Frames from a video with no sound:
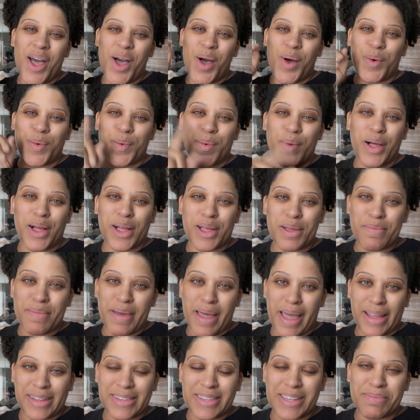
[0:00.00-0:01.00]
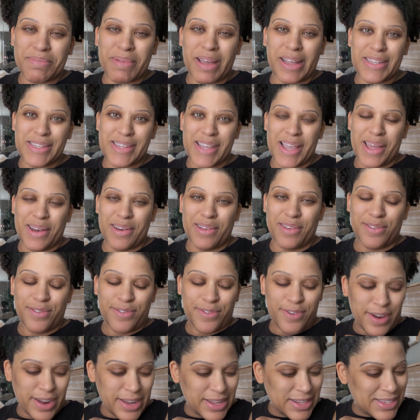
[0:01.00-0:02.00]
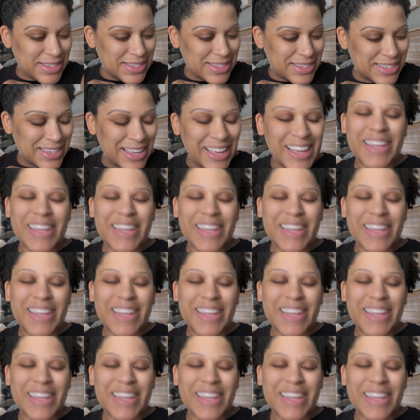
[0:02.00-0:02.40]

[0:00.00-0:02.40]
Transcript: Welcome back to my channel, friends.